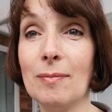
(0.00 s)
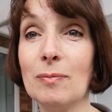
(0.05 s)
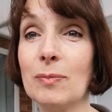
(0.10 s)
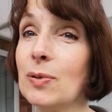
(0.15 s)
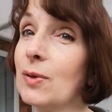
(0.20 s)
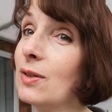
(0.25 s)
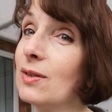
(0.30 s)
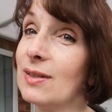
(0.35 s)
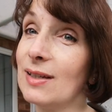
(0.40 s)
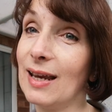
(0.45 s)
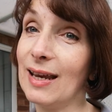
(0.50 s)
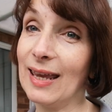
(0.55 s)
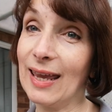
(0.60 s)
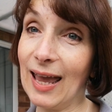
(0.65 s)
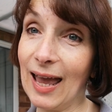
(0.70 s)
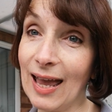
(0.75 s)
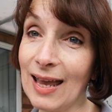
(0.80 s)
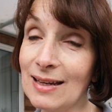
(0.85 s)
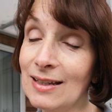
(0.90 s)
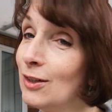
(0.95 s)
But
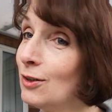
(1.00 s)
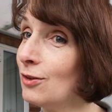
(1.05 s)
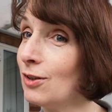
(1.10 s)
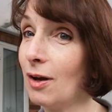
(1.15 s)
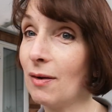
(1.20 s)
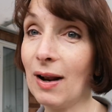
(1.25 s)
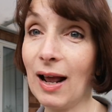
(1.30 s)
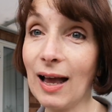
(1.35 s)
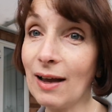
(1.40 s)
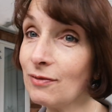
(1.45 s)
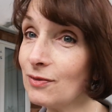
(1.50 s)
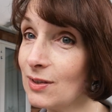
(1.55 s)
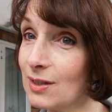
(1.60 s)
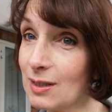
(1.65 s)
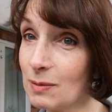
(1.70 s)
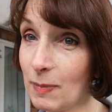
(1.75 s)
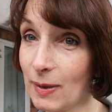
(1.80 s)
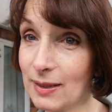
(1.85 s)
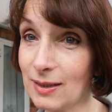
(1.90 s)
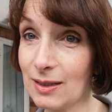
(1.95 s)
again, you don't have to
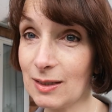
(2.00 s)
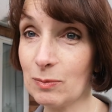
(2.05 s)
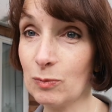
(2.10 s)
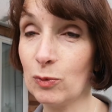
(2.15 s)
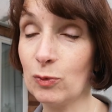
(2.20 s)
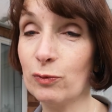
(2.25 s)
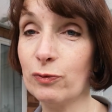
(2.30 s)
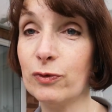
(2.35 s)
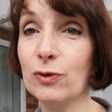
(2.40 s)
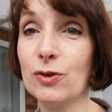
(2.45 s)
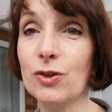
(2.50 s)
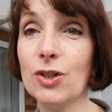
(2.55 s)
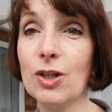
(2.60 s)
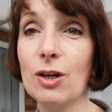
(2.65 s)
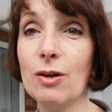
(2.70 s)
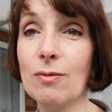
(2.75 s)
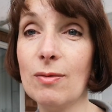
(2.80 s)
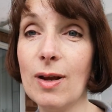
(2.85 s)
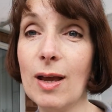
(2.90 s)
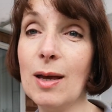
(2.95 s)
spend a small
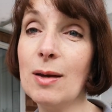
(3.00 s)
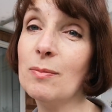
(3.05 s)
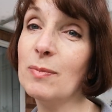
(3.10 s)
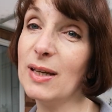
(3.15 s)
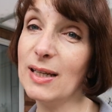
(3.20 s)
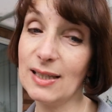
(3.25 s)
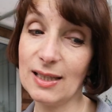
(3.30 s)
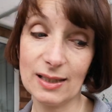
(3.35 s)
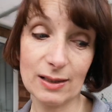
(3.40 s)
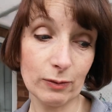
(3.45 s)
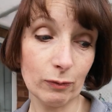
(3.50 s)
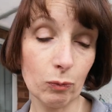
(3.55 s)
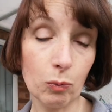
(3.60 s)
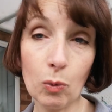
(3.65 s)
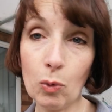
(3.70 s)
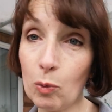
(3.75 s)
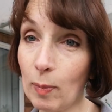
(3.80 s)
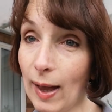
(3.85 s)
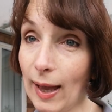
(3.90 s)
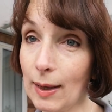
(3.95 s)
fortune. Pieces of
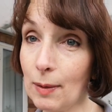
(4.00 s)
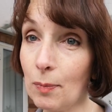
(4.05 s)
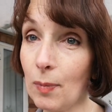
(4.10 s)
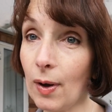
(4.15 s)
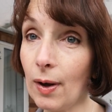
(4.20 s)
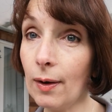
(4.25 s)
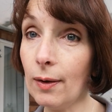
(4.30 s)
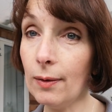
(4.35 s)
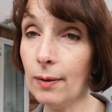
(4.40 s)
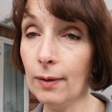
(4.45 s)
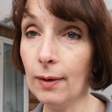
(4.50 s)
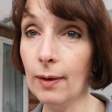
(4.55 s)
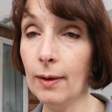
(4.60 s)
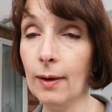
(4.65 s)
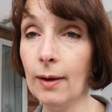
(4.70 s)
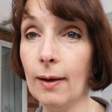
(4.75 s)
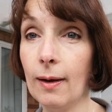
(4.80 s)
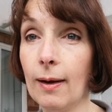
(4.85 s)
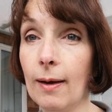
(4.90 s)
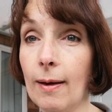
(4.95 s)
wallpaper,
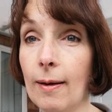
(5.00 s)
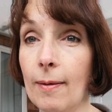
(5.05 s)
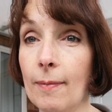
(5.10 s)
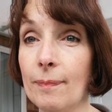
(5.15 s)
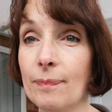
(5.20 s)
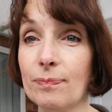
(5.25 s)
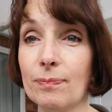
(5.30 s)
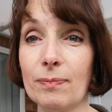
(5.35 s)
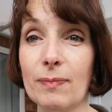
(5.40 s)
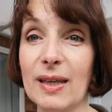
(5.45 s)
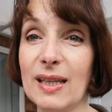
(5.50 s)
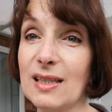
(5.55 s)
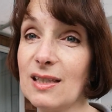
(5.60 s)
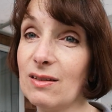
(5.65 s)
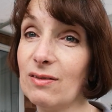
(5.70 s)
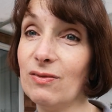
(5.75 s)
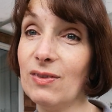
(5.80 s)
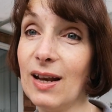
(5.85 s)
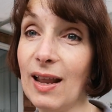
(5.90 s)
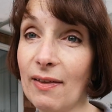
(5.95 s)
bits
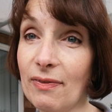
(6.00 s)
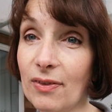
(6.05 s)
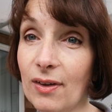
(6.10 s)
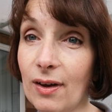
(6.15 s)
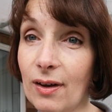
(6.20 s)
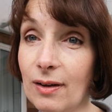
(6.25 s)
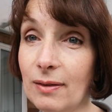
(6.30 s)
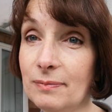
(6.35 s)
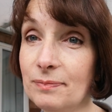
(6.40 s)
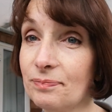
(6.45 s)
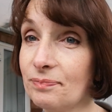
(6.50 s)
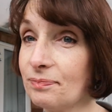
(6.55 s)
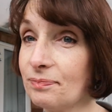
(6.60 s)
of leather,